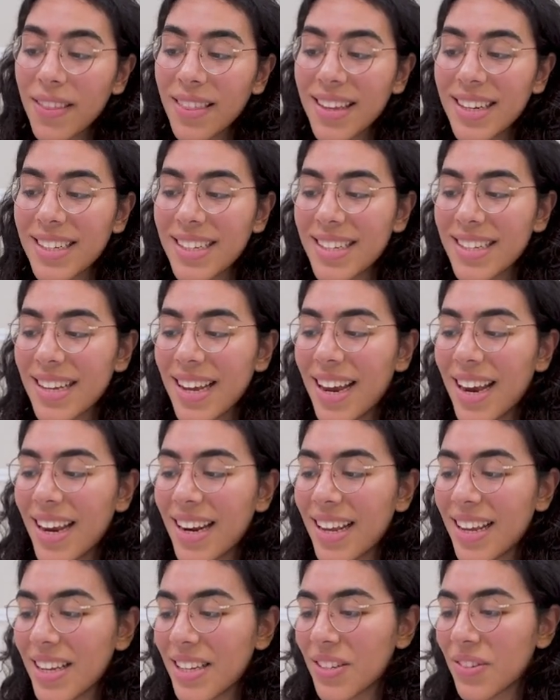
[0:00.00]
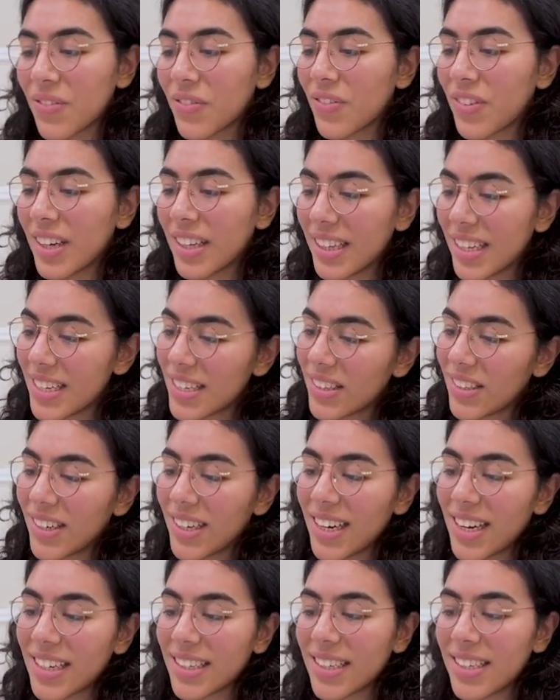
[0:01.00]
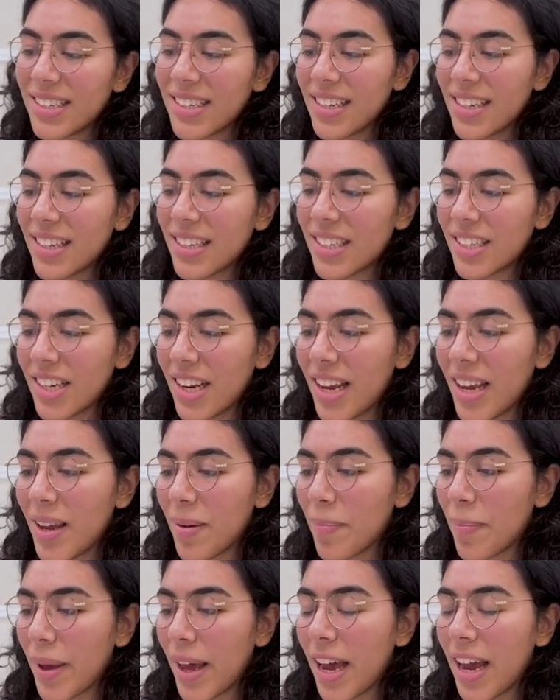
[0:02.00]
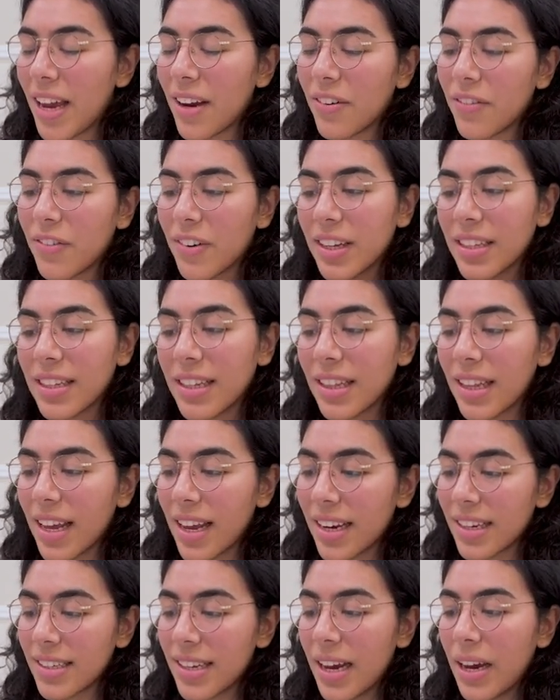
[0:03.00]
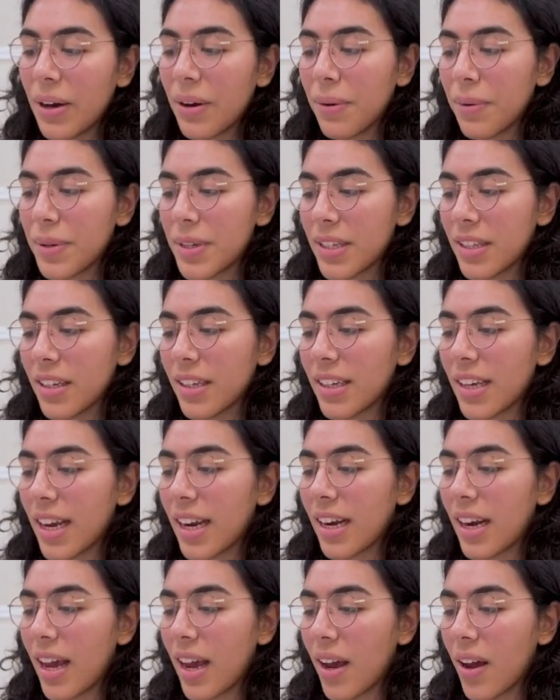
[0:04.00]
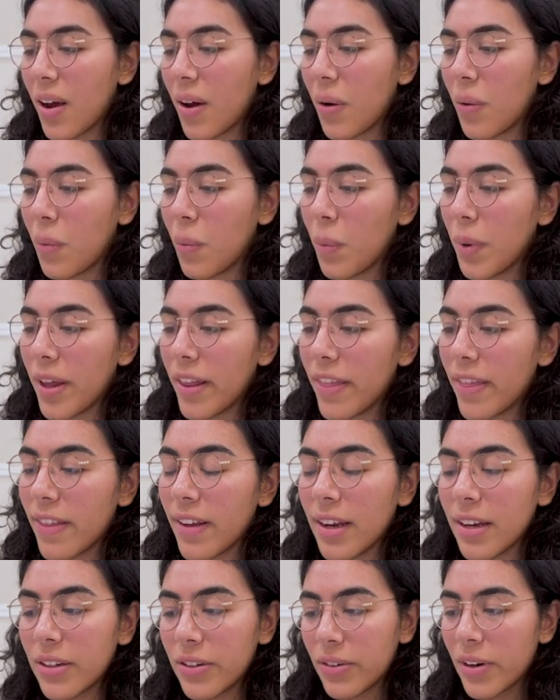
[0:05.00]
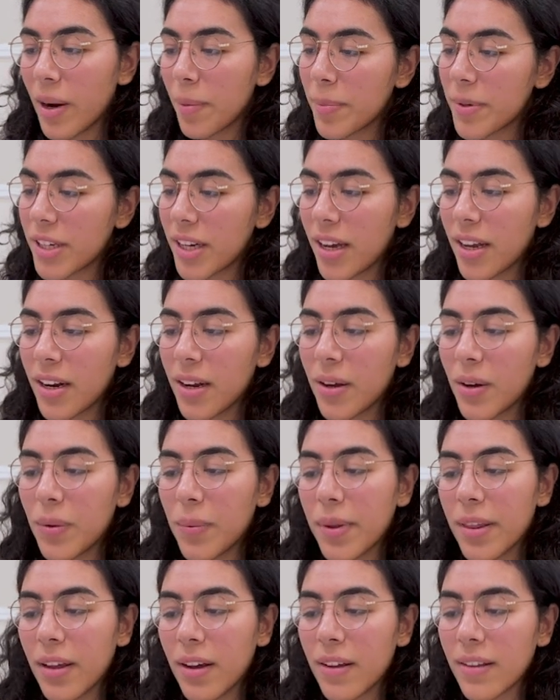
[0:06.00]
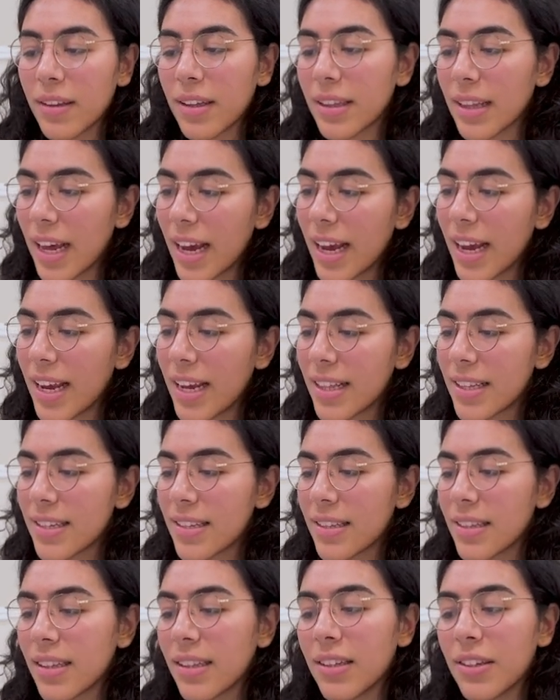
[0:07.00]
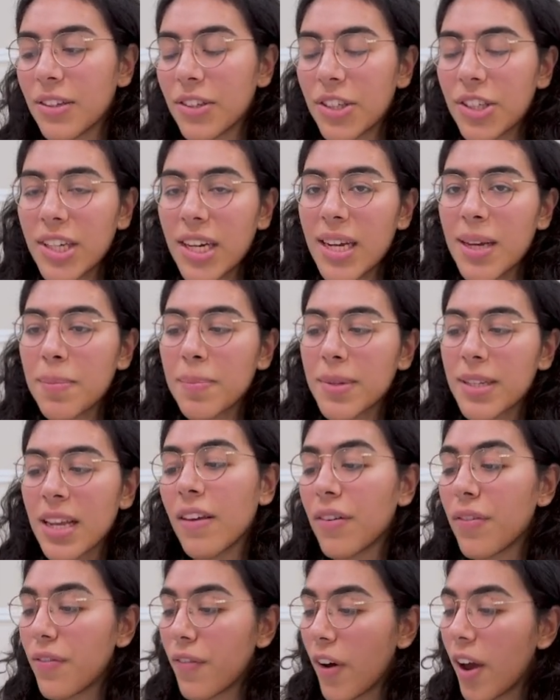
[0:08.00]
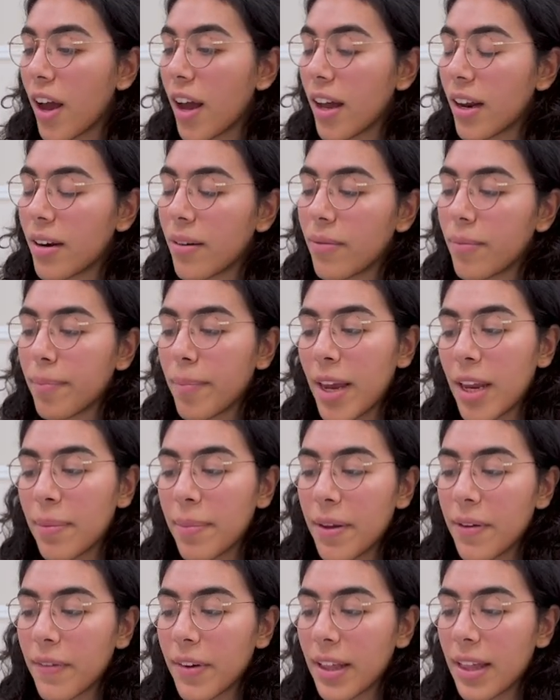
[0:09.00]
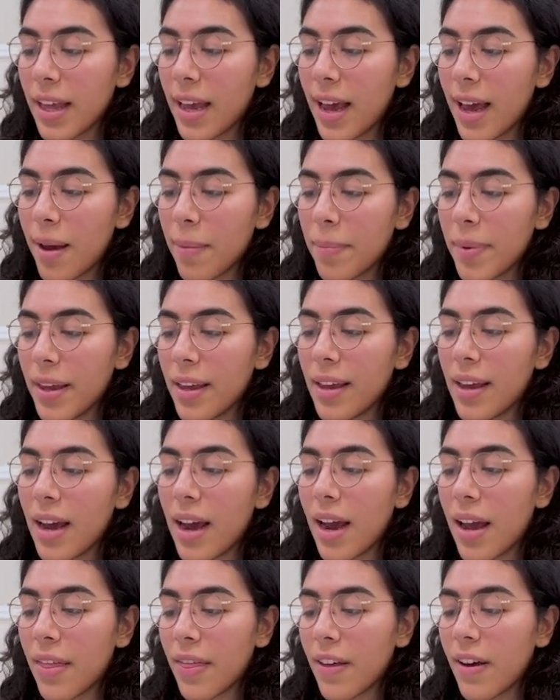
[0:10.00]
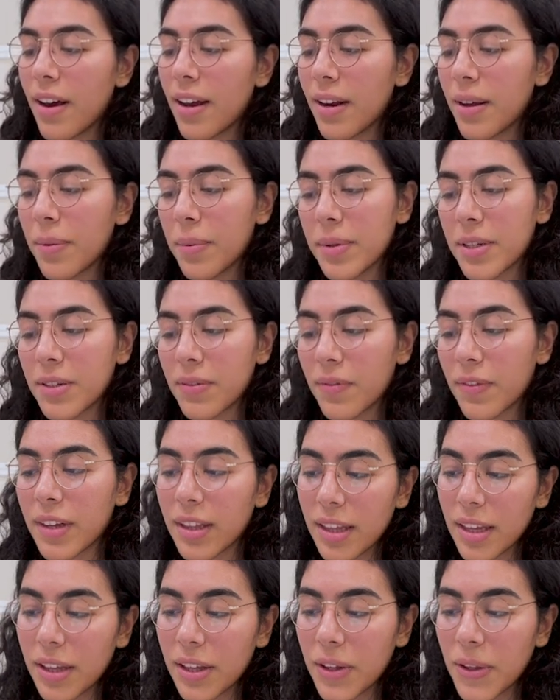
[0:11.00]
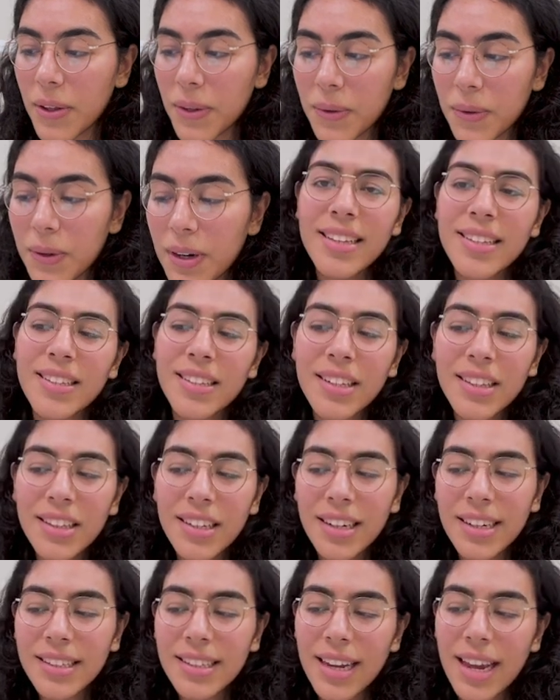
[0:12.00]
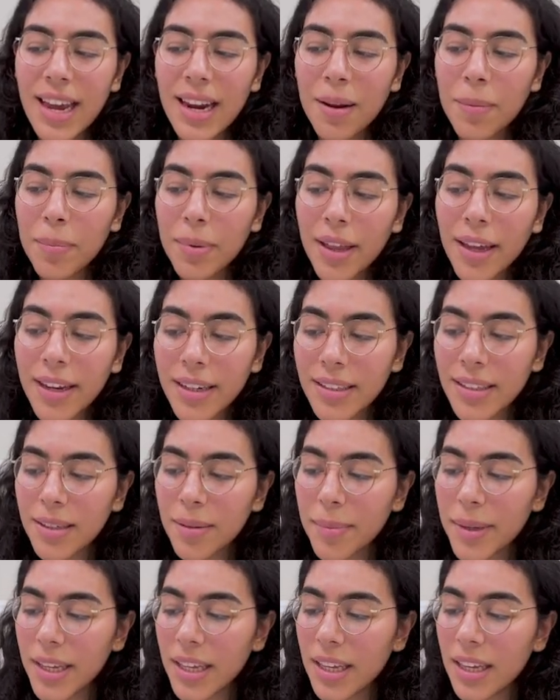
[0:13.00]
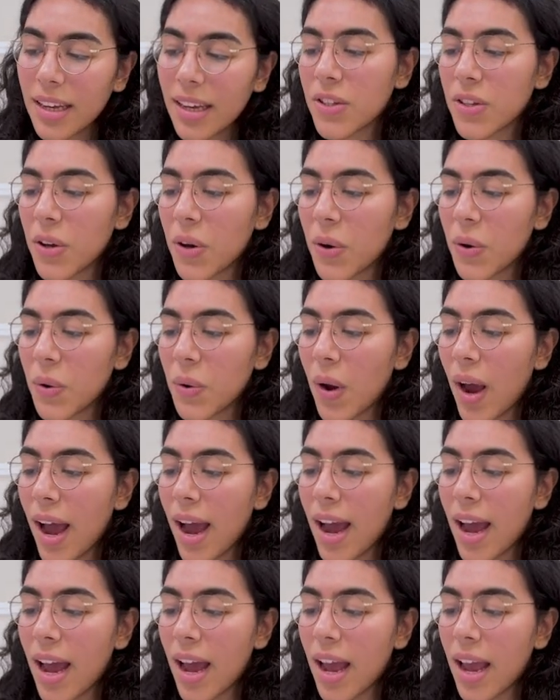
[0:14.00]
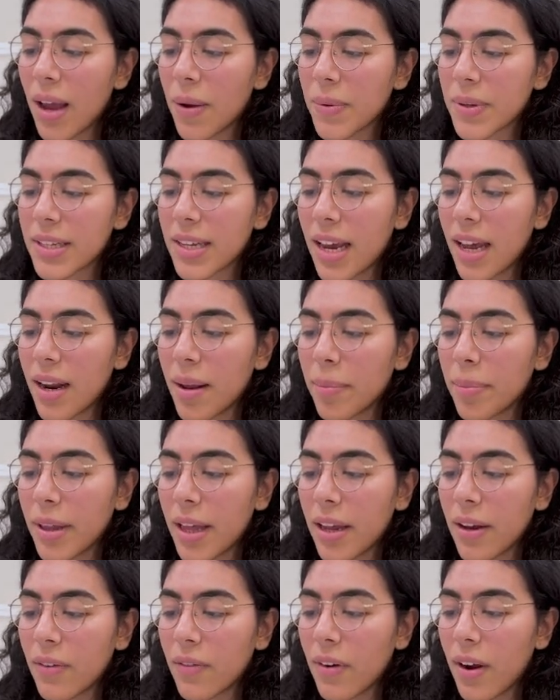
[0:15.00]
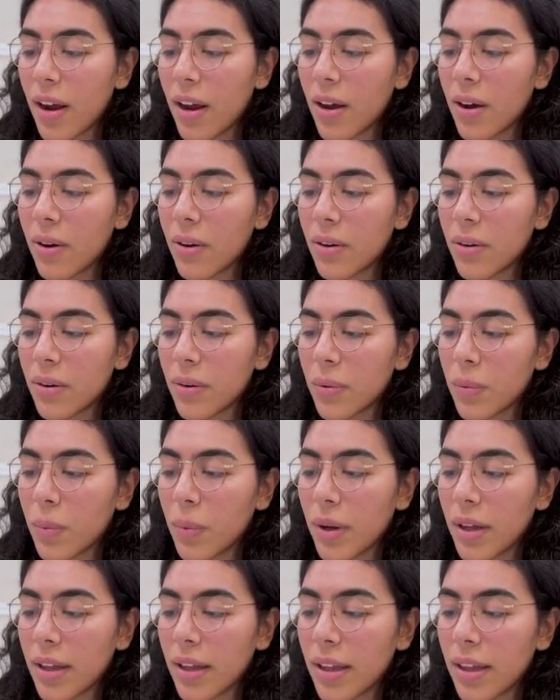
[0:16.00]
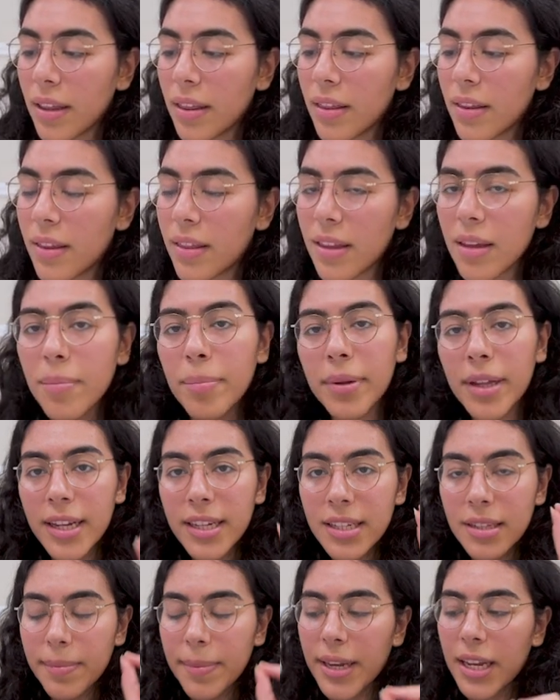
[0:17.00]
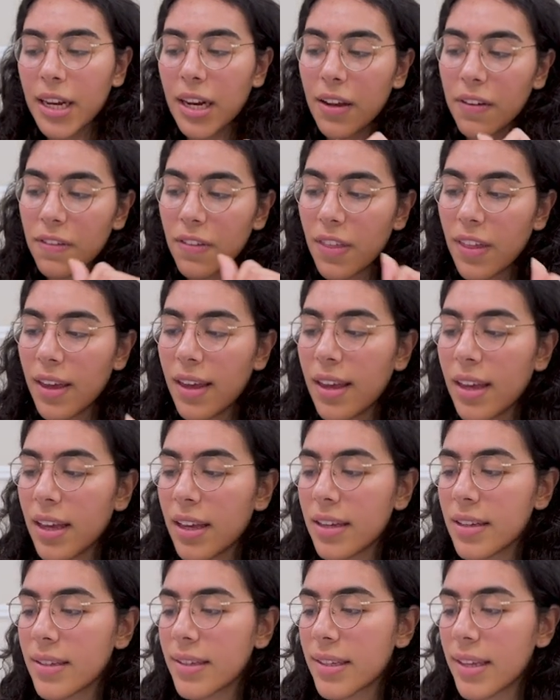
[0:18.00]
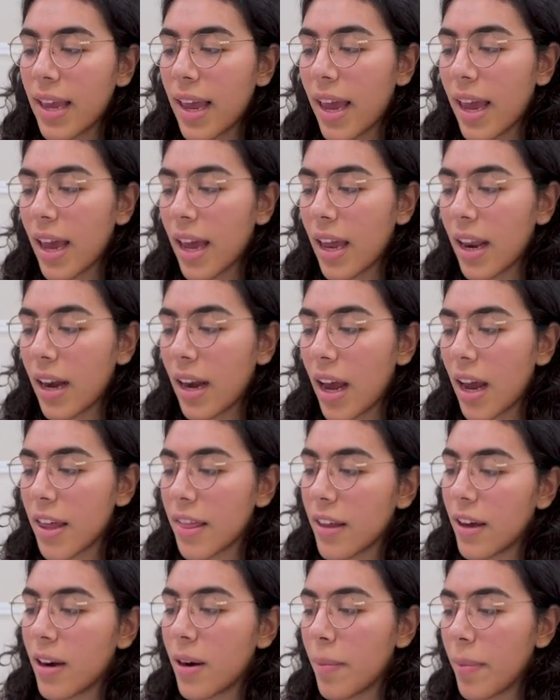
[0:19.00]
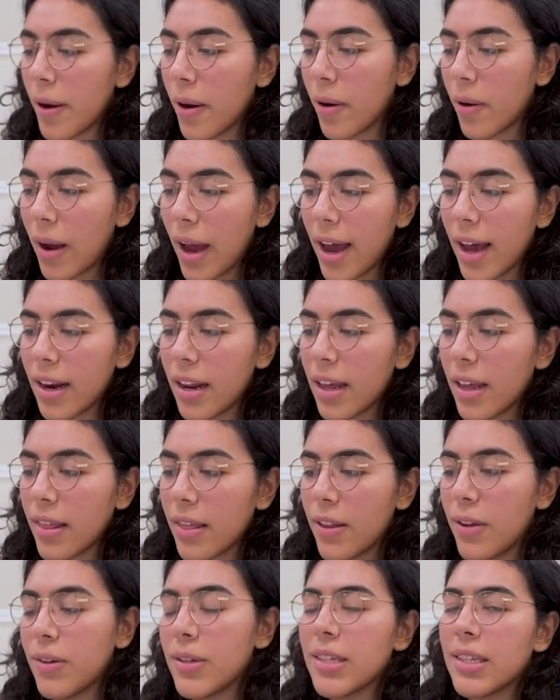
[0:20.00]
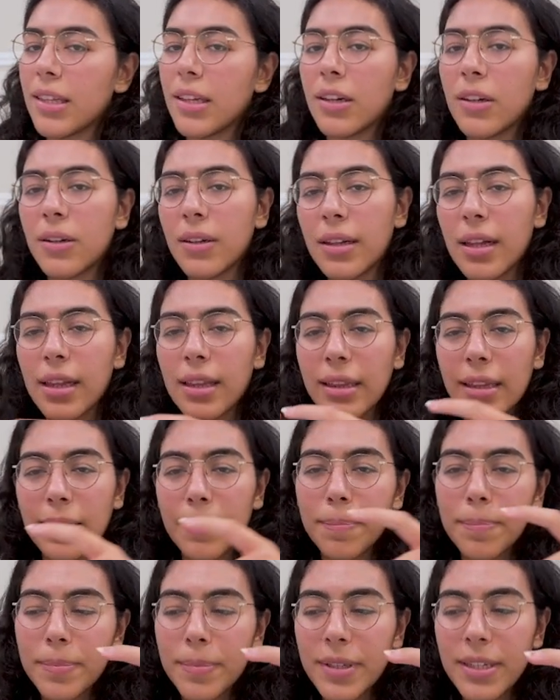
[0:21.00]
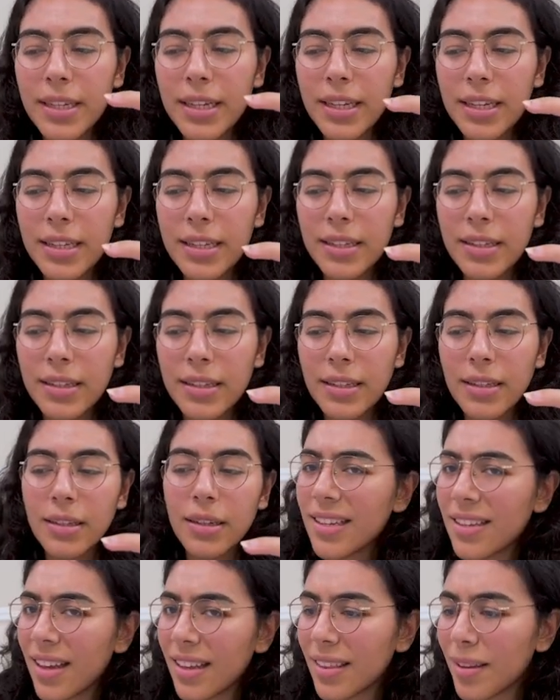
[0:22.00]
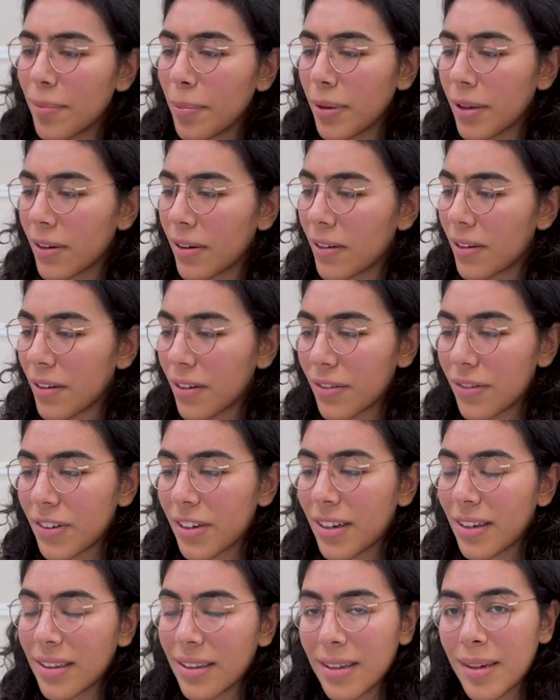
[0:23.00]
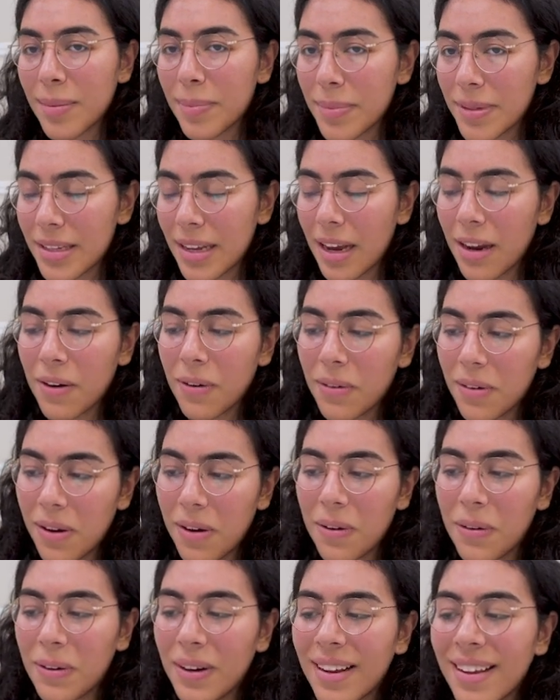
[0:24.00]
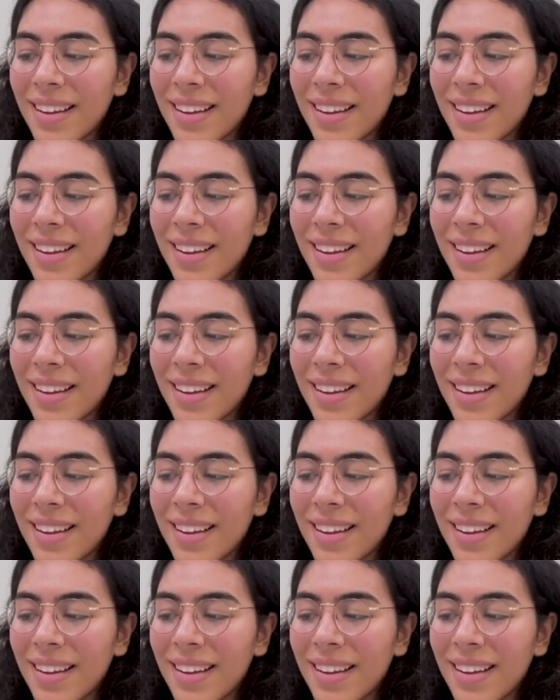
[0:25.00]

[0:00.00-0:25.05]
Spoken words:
the design is really starting to take shape. I really liked how it was looking now with the drop shadow, with all the lines, the little shapes. The font made me really happy. I thought it was really cute. It still looked kind of plain to me, so I was kind of playing around with the placement of things, and I thought about adding those little ellipses. Is that the plural for ellipse? I don't know.